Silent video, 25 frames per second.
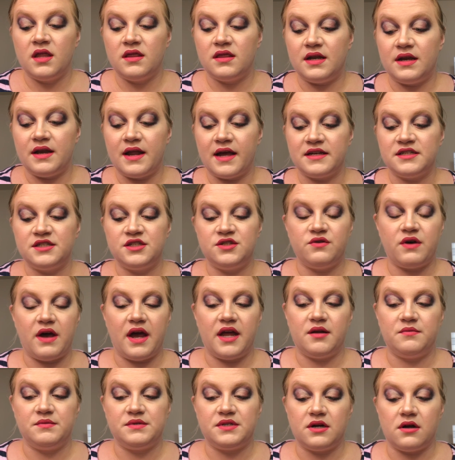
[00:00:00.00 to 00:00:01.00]
next 2
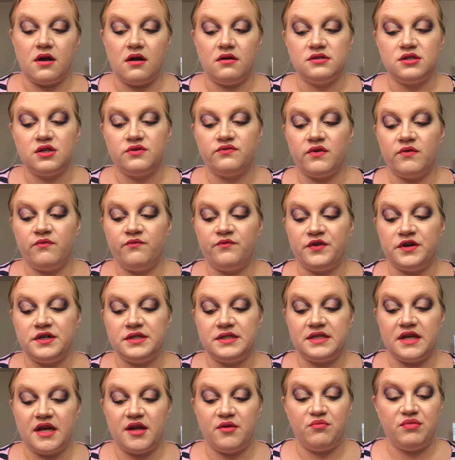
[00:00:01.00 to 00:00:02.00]
items are also from
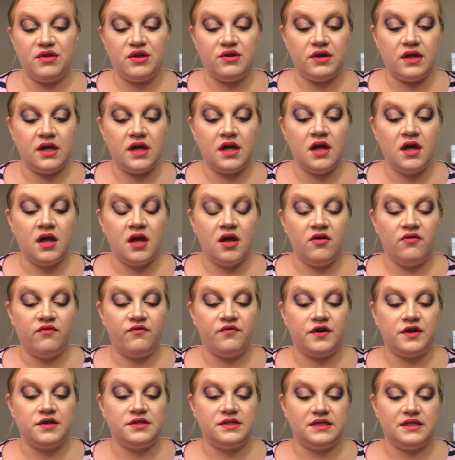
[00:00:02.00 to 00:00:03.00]
First Aid Beauty.
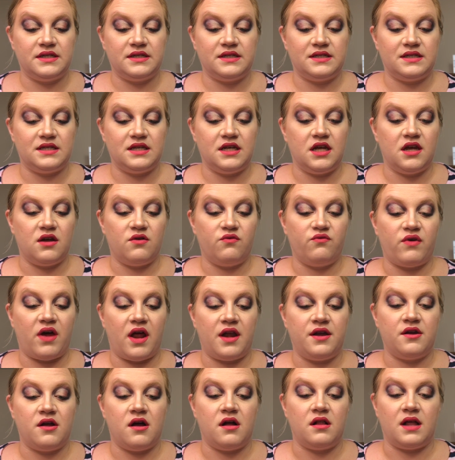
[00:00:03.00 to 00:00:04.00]
First is the
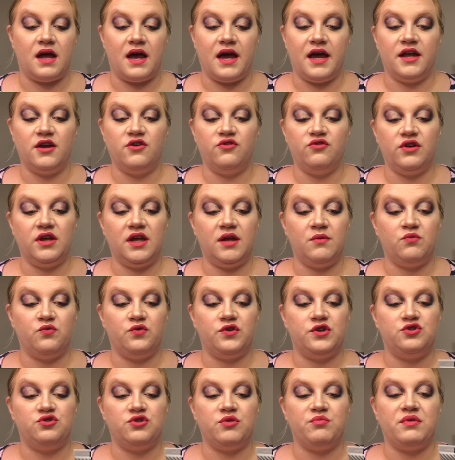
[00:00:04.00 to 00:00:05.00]
Retinol Eye Cream
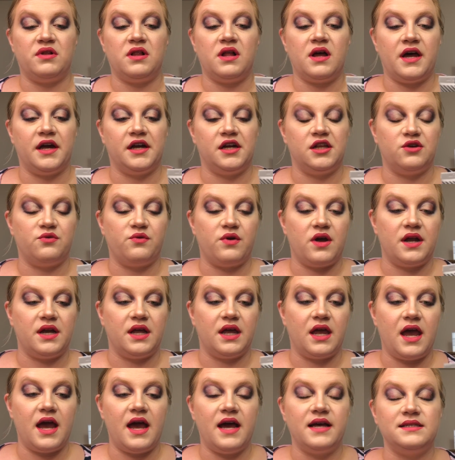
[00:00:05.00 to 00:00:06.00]
with triple
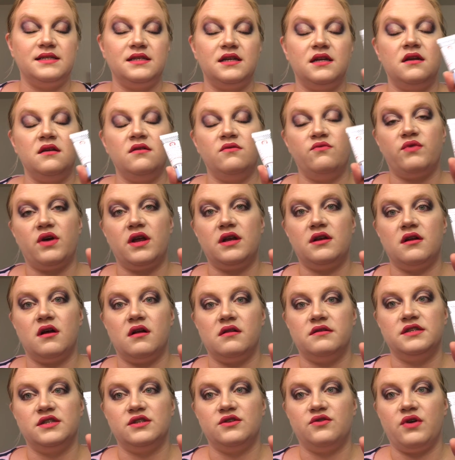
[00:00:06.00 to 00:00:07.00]
hyaluronic acid.
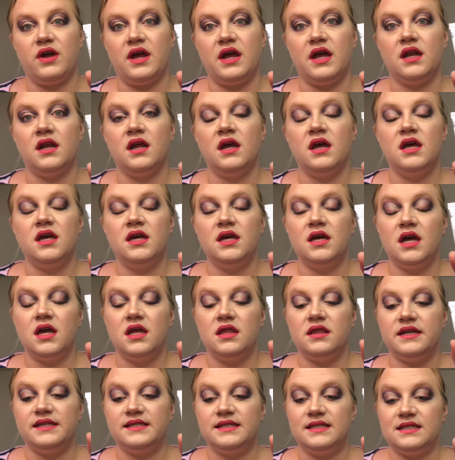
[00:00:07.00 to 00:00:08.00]
Retinol is great.
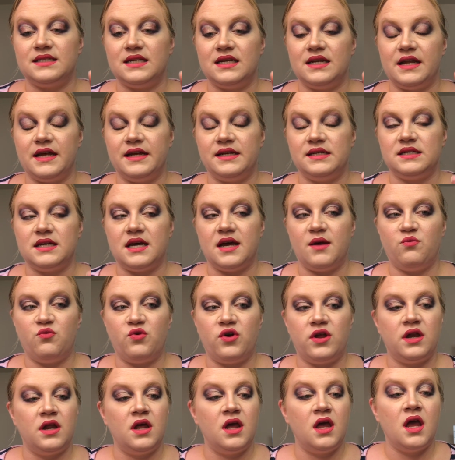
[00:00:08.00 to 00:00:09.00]
This is the nighttime
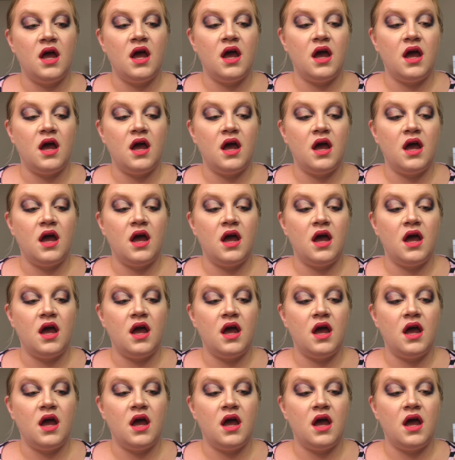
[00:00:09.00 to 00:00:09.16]
one.